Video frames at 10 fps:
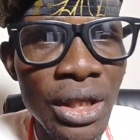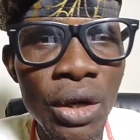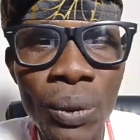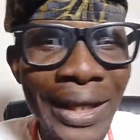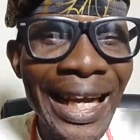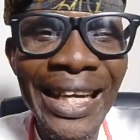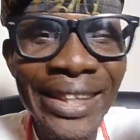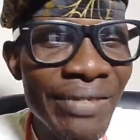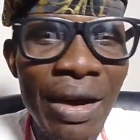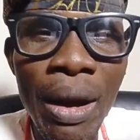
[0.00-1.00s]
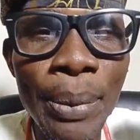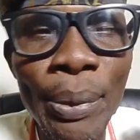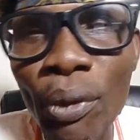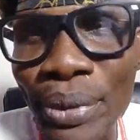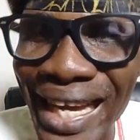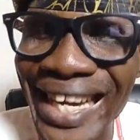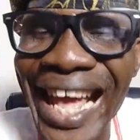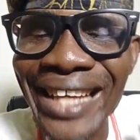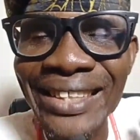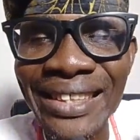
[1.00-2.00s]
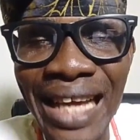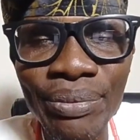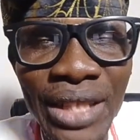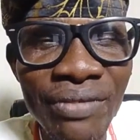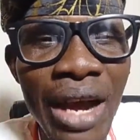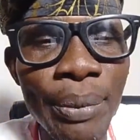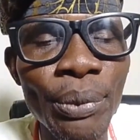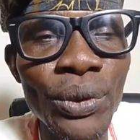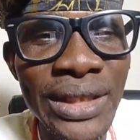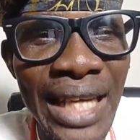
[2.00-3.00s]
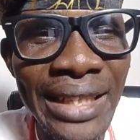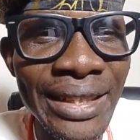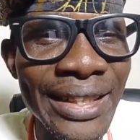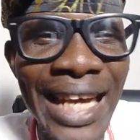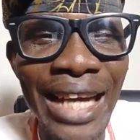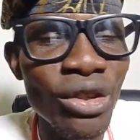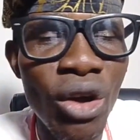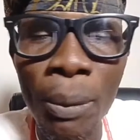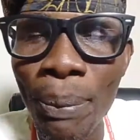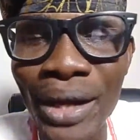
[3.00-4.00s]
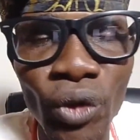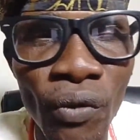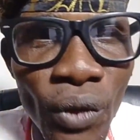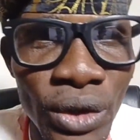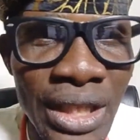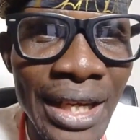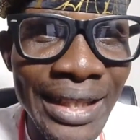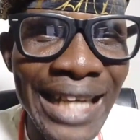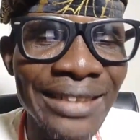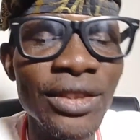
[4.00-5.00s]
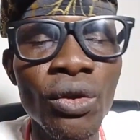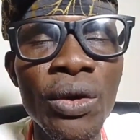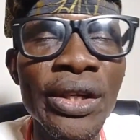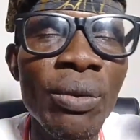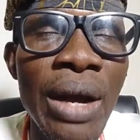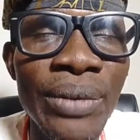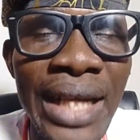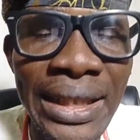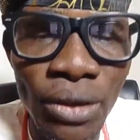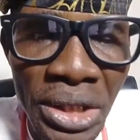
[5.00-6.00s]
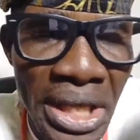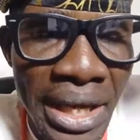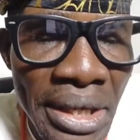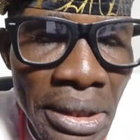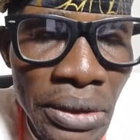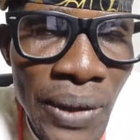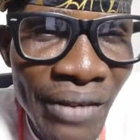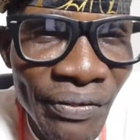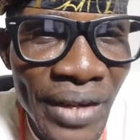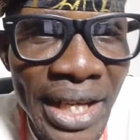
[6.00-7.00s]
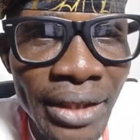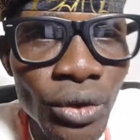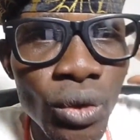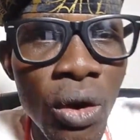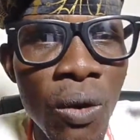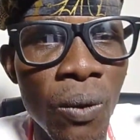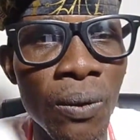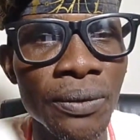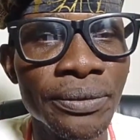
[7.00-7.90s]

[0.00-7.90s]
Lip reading: We can't leave our people behind, except if our people said they are not part of us. That is only when we can say, okay, you are free to go.